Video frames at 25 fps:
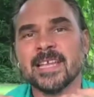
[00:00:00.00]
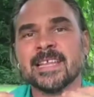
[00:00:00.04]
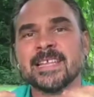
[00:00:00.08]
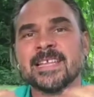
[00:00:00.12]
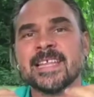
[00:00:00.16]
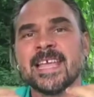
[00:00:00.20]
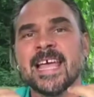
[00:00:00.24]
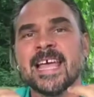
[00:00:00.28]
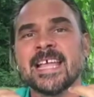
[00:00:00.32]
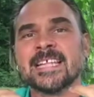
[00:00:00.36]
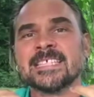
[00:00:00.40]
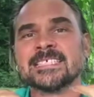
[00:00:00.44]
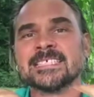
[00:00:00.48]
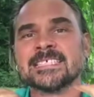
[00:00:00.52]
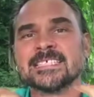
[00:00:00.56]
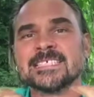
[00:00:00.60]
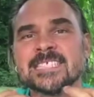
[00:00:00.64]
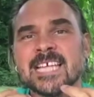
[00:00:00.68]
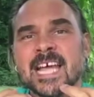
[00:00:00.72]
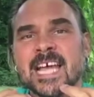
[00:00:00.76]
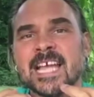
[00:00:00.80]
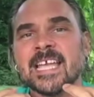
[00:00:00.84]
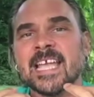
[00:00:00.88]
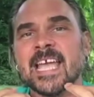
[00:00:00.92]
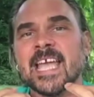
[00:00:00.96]
that
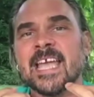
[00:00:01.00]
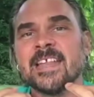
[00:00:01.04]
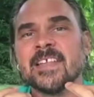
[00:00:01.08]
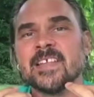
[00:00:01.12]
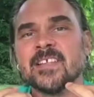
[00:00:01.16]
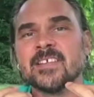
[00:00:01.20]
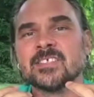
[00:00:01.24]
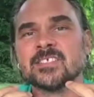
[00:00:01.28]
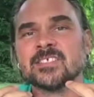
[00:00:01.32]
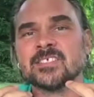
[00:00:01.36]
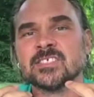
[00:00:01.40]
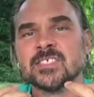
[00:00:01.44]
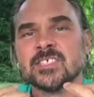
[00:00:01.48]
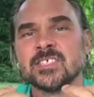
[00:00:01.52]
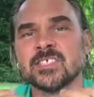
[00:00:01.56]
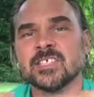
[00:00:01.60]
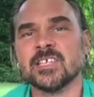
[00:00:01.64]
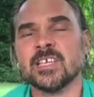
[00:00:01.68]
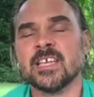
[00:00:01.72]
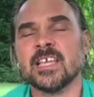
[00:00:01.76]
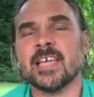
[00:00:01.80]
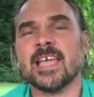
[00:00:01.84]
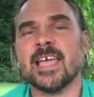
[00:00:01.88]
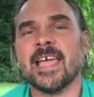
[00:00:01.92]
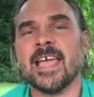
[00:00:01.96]
stuck energy